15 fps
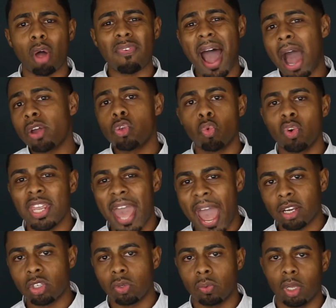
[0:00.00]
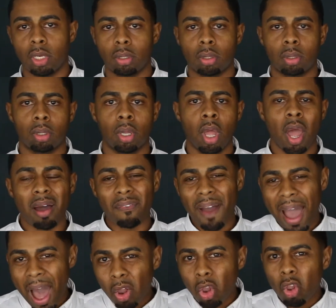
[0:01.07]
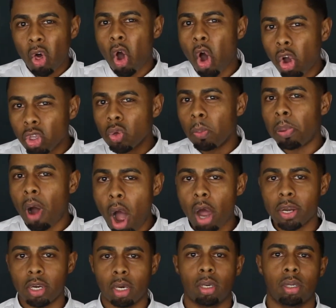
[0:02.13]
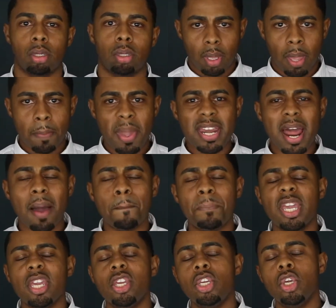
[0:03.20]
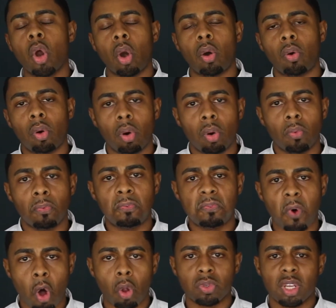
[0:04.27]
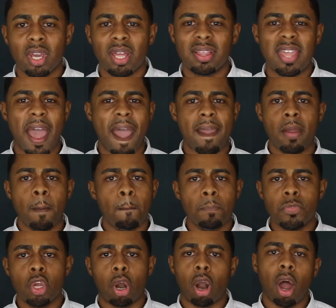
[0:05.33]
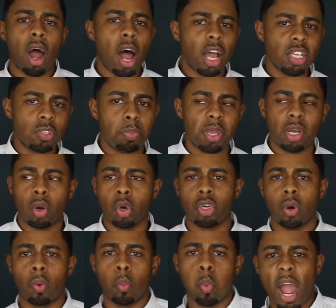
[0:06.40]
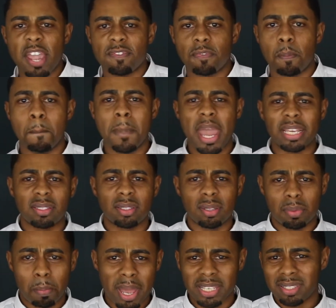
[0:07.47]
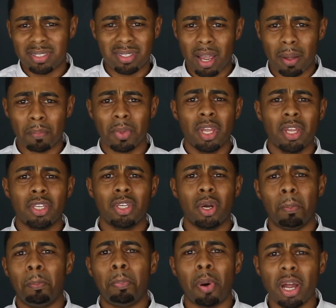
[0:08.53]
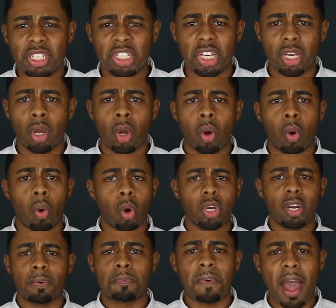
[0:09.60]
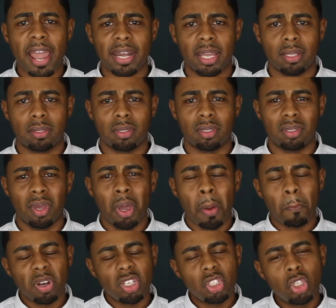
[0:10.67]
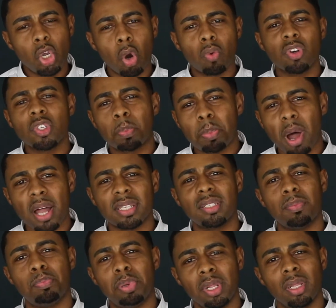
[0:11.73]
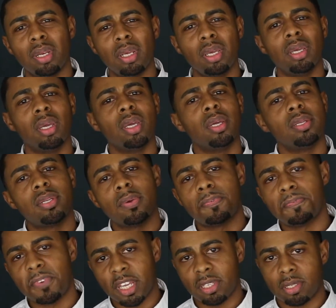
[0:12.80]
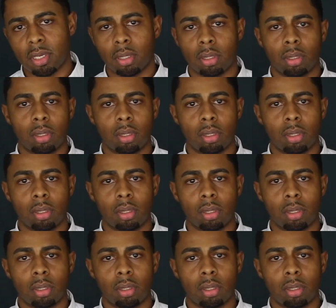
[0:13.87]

how you react to it, of how long you ponder. It may not be your fault that your husband or your wife messed up your budget or your finances, but it's your responsibility to fix it.